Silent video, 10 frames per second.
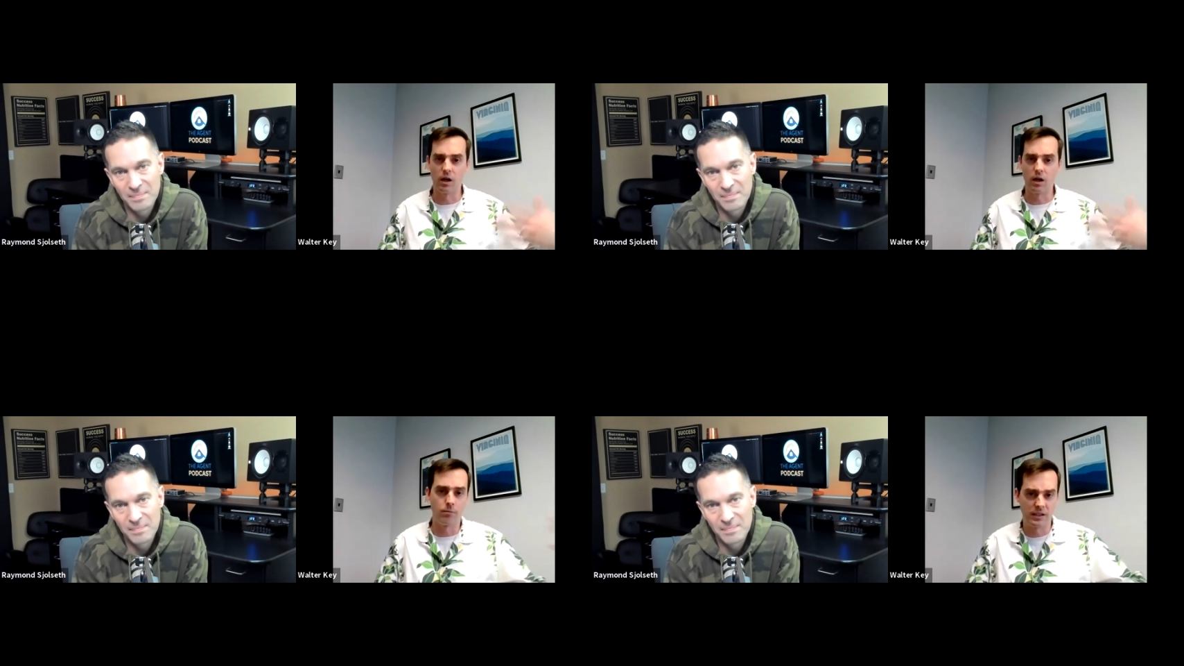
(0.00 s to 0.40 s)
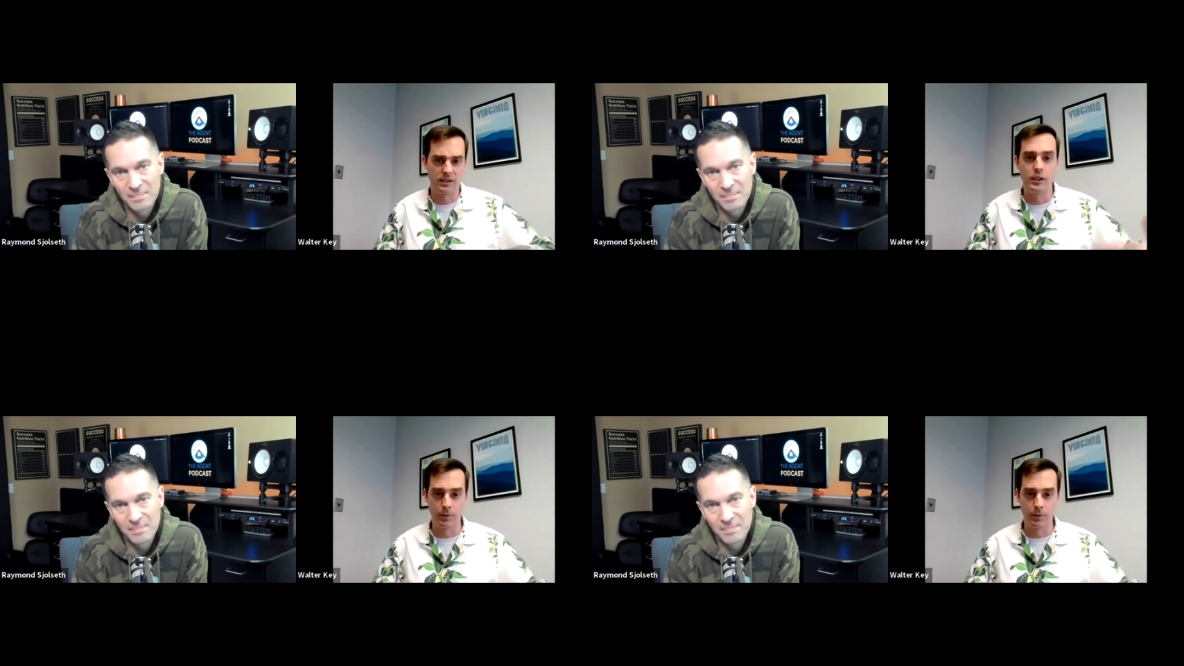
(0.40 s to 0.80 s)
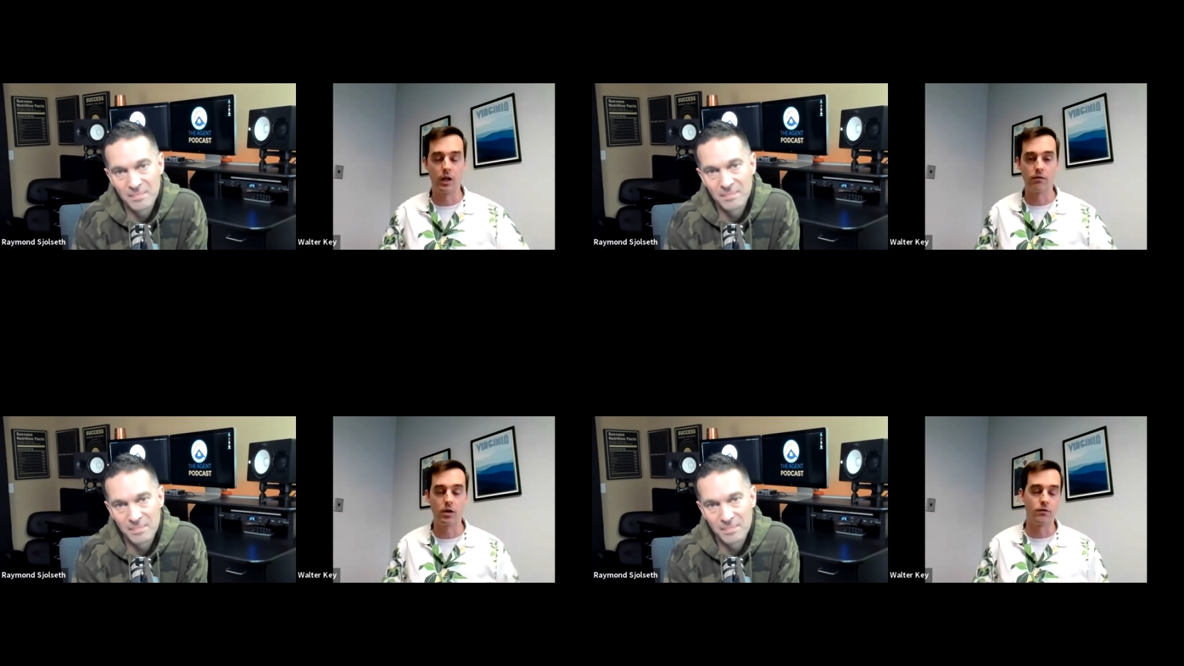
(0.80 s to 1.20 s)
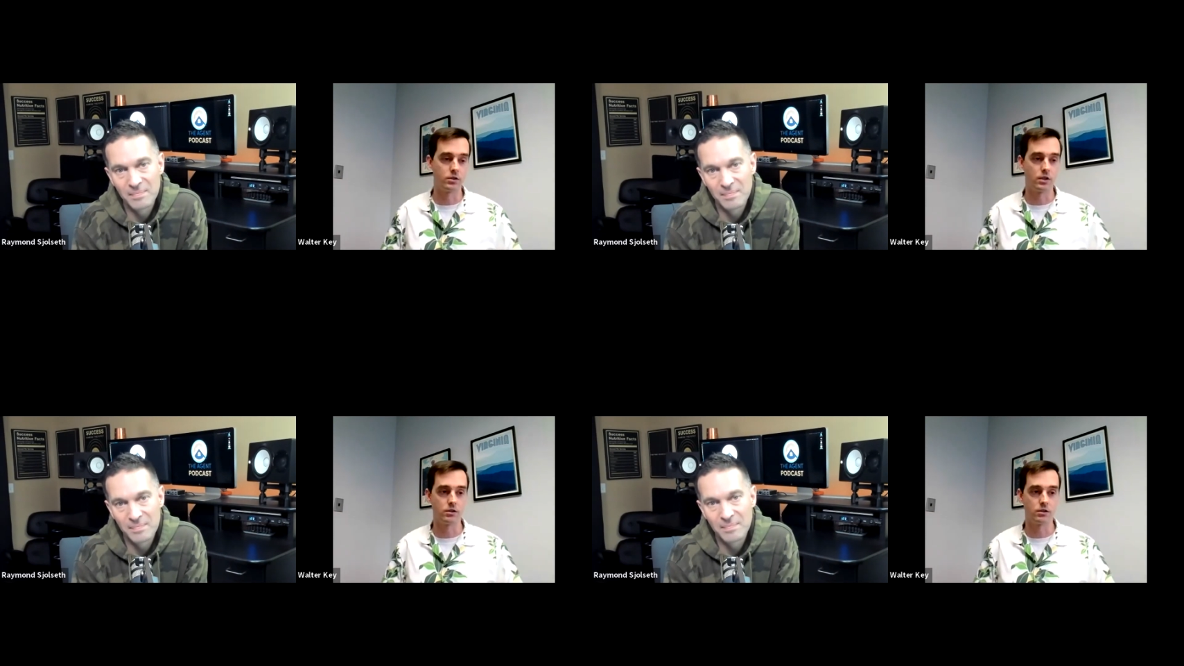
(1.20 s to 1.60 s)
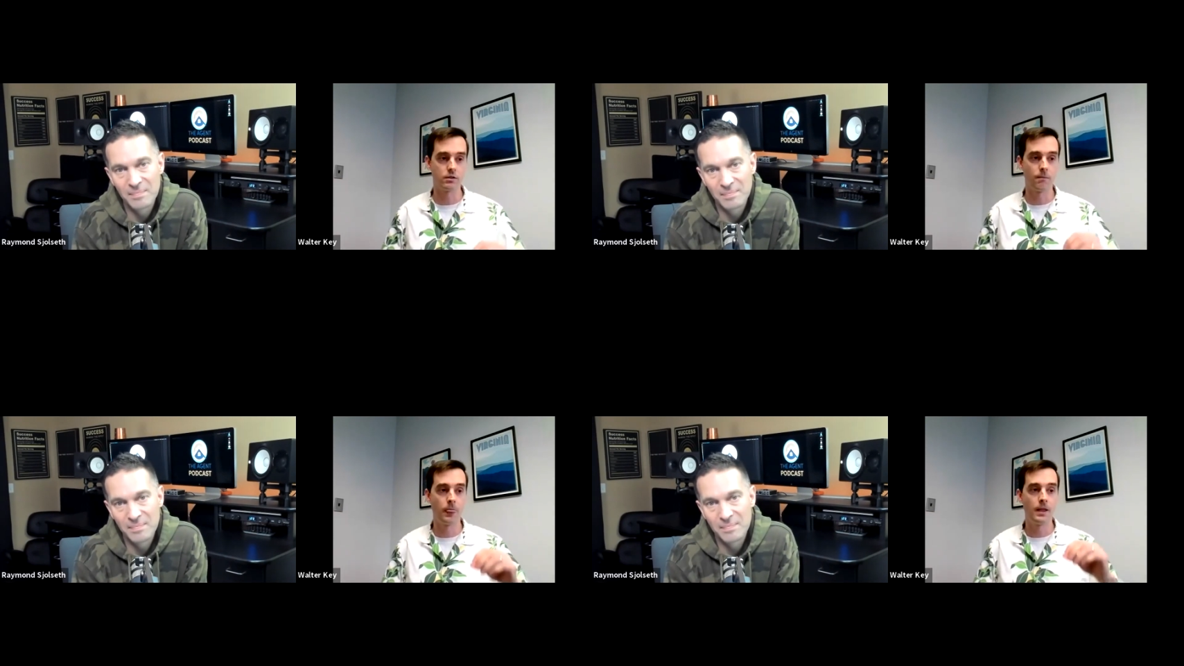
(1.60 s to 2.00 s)
Speaker 1: I do, I, I teach people to have
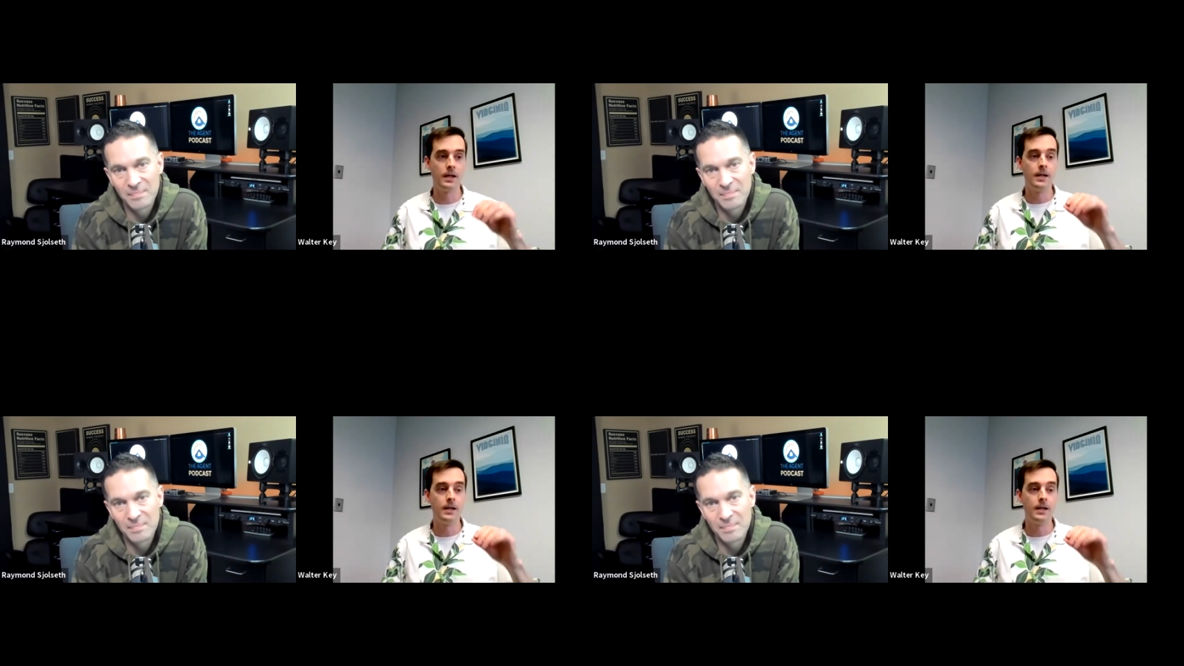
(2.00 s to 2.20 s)
conversations.